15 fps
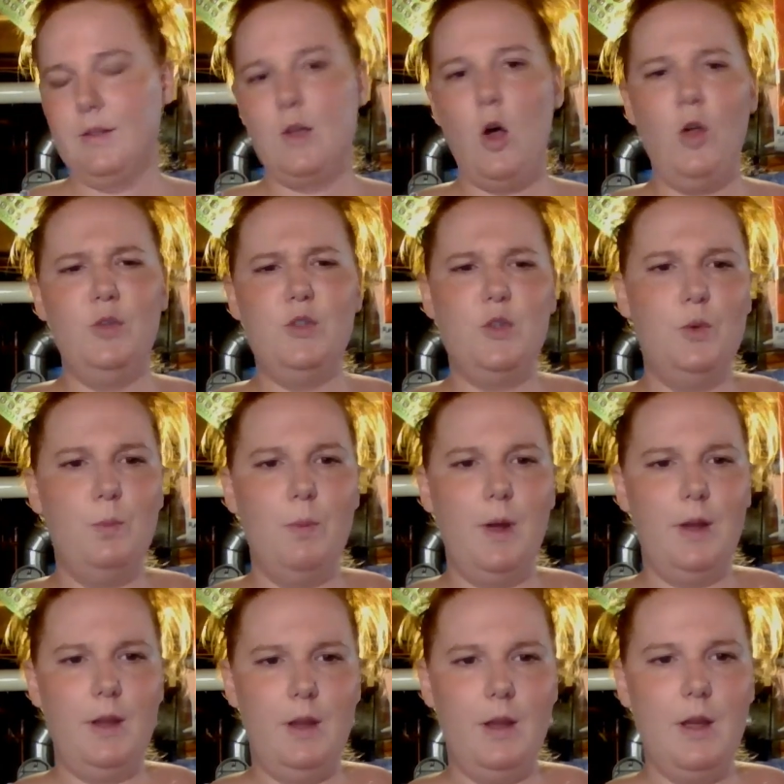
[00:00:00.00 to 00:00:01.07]
called
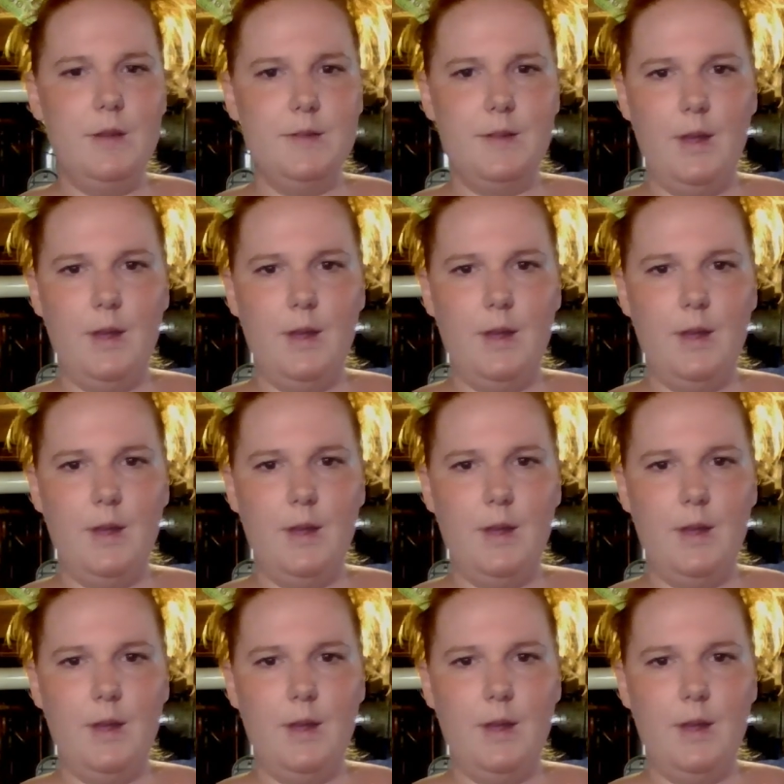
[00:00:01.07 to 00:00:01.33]
Junebugging because